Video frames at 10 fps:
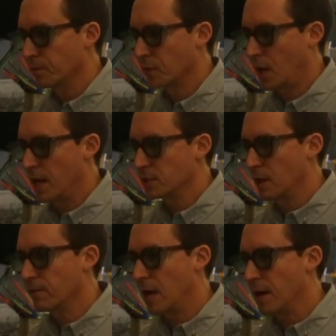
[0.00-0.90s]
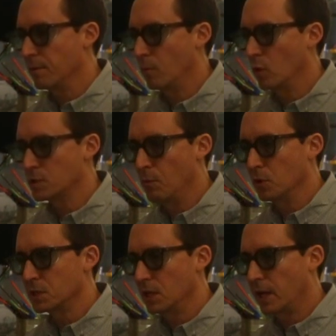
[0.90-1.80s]
Okay, so I've got what's
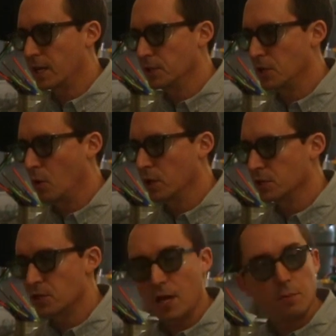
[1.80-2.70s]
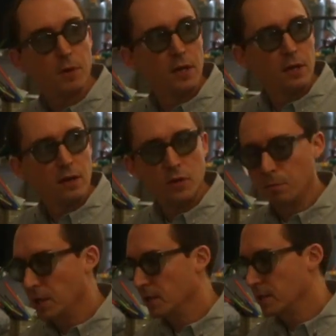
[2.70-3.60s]
mostly like a donut shape of the
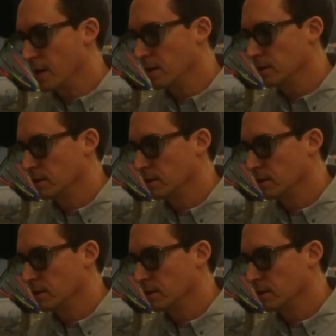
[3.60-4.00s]
bead there.